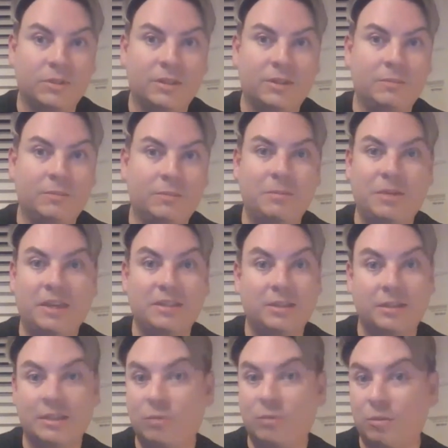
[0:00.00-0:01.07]
And I'm guessing
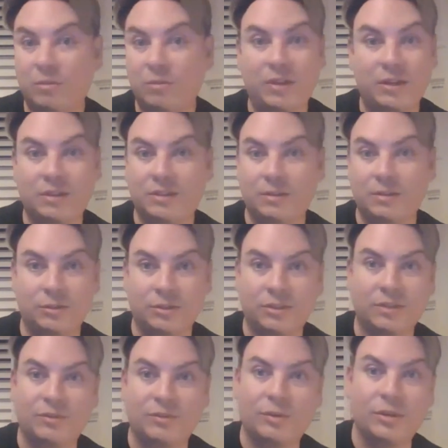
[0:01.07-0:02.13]
that's probably very similar
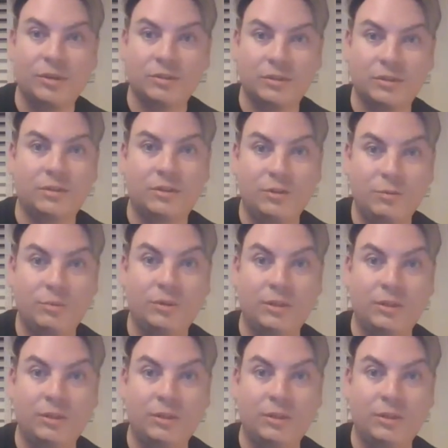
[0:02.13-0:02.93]
to everyone else in the group.